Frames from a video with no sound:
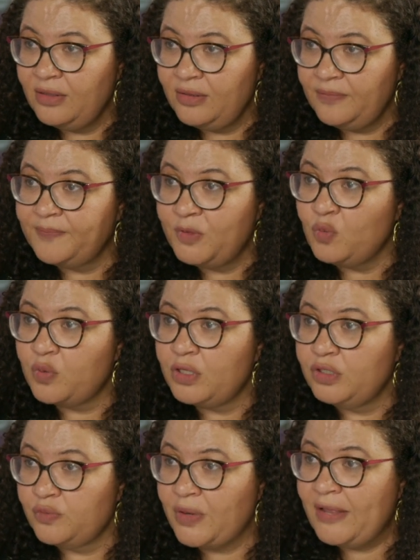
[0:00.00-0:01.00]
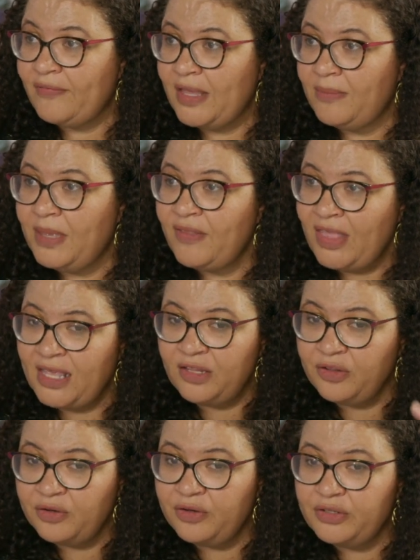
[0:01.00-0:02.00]
the world around them, and they
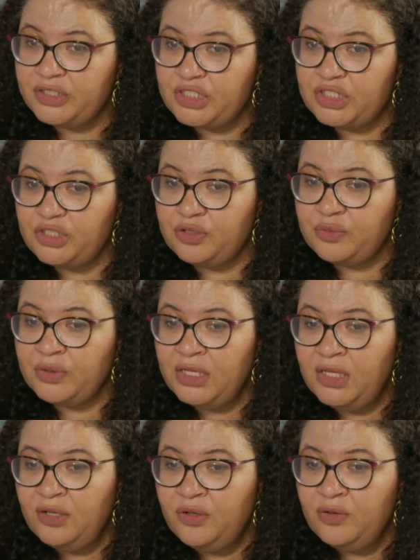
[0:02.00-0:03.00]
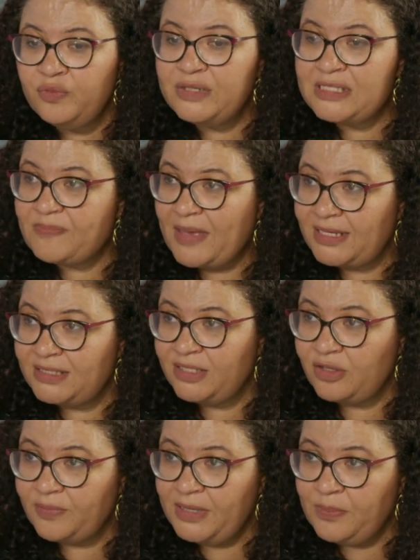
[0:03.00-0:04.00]
can learn to respect
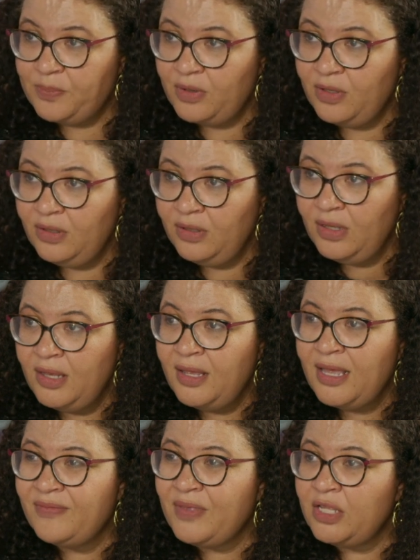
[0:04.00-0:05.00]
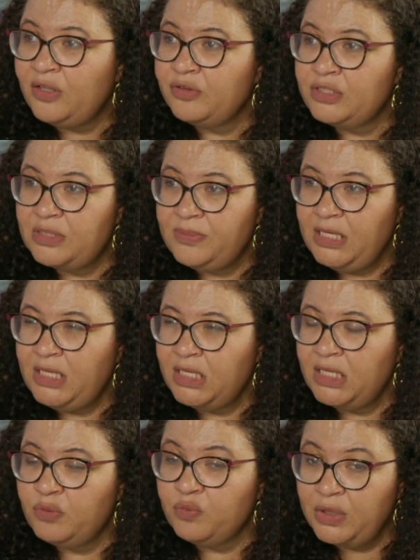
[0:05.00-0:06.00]
other people. They can learn to be
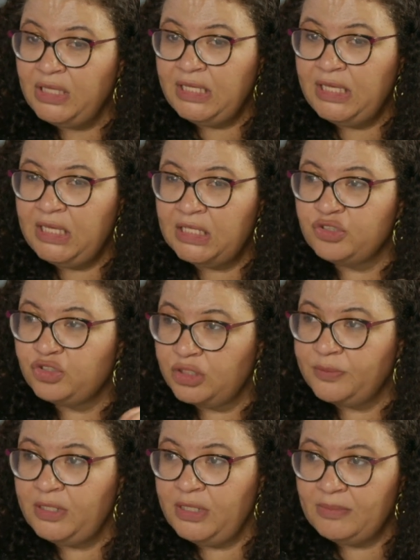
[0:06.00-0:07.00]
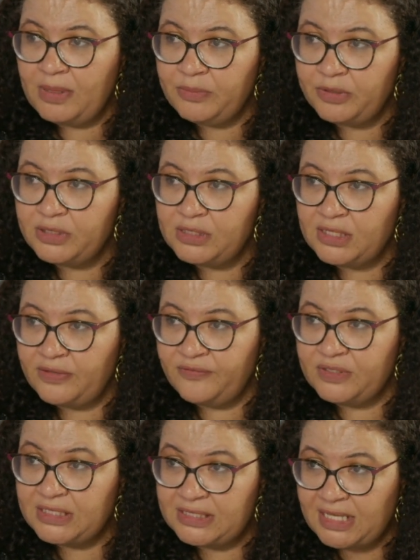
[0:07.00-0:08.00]
really contributing members
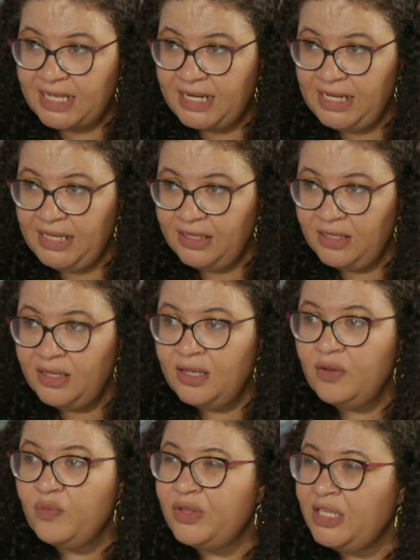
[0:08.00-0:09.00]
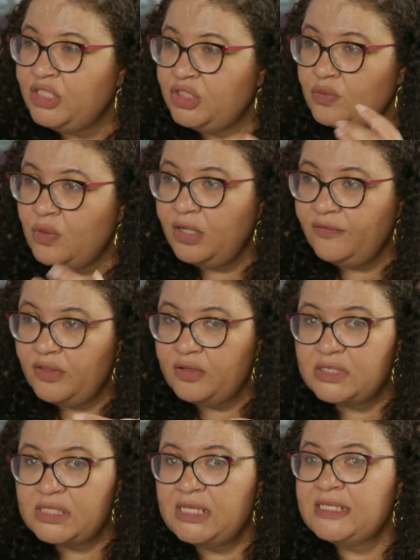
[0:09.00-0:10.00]
of society. When they do all of
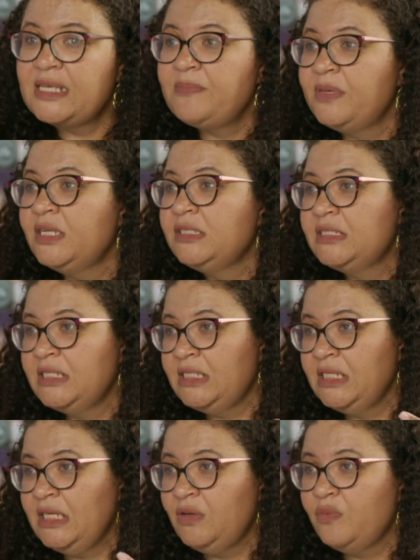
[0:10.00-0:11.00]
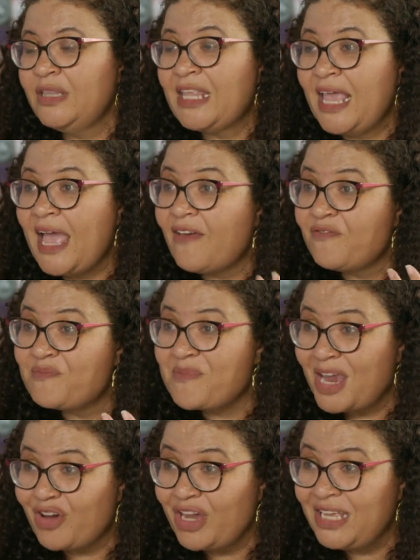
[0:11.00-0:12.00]
those things, they build dignity. When they have
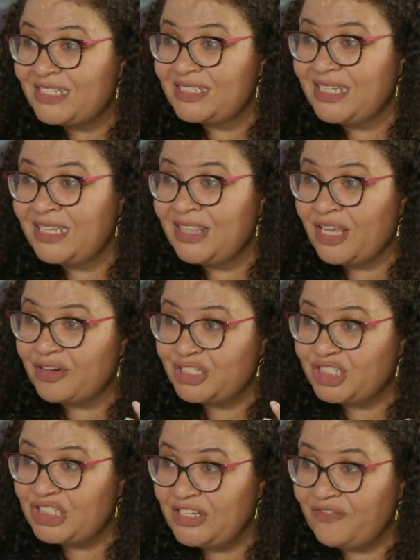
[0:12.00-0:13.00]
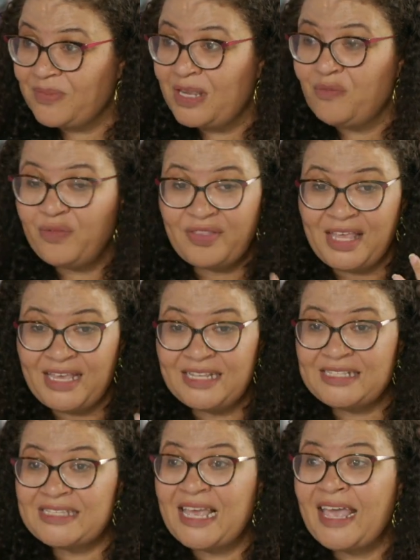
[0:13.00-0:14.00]
merit in their achievement, when they
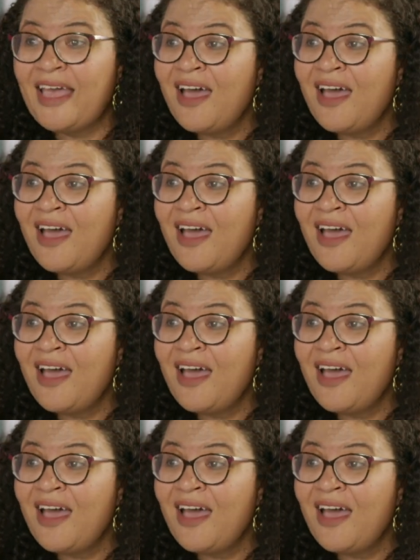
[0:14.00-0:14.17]
can say,